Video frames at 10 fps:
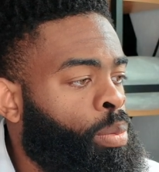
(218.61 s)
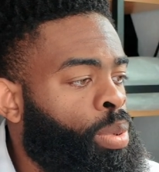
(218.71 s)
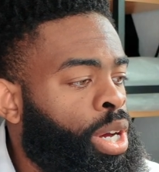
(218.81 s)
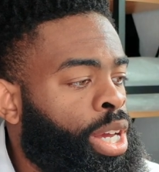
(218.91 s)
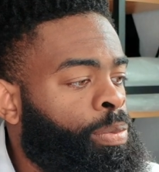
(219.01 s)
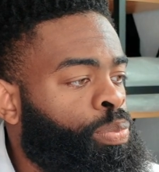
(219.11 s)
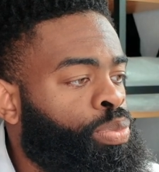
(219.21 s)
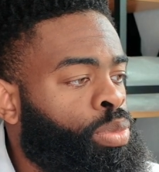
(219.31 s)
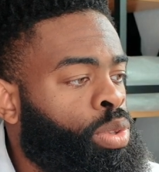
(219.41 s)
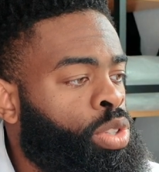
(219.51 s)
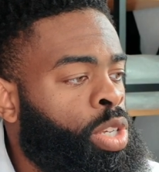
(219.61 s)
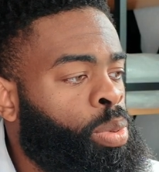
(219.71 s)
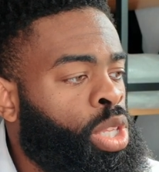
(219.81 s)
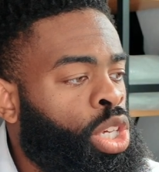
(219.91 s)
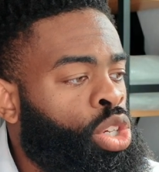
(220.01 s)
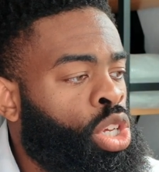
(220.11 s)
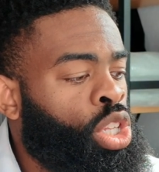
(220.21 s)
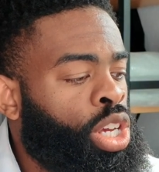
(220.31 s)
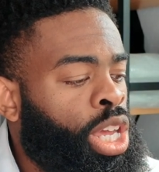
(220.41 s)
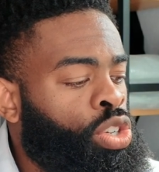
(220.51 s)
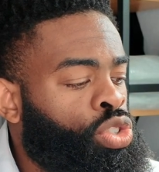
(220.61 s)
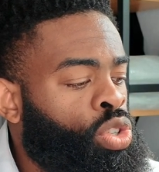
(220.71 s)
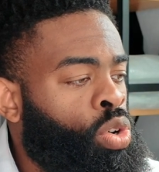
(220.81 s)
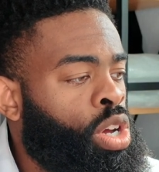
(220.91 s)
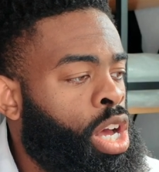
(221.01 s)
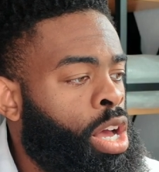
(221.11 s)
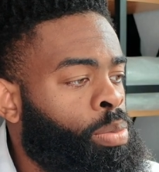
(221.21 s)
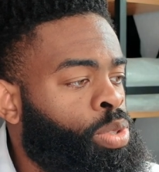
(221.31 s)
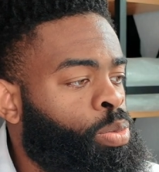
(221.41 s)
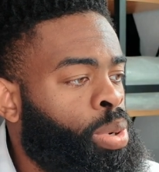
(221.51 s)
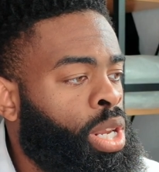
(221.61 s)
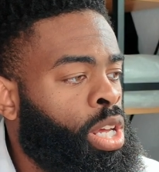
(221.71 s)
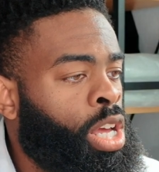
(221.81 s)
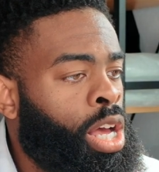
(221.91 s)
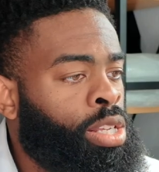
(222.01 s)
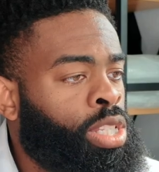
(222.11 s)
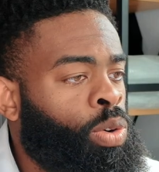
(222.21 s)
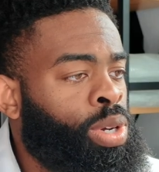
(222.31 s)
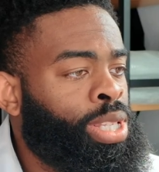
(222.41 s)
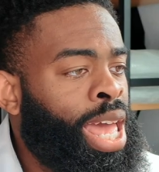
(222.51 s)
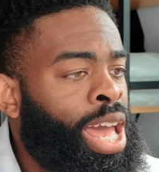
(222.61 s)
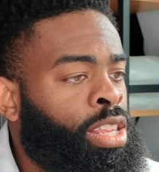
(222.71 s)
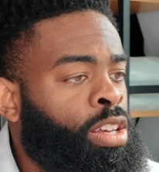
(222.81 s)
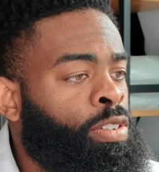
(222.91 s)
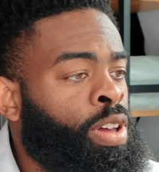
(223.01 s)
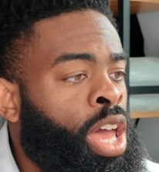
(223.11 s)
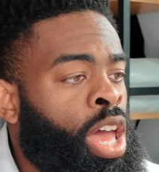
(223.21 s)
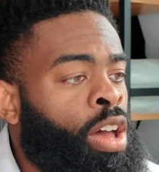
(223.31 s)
But typically, you can look at your sold comps, pending comps, and what's active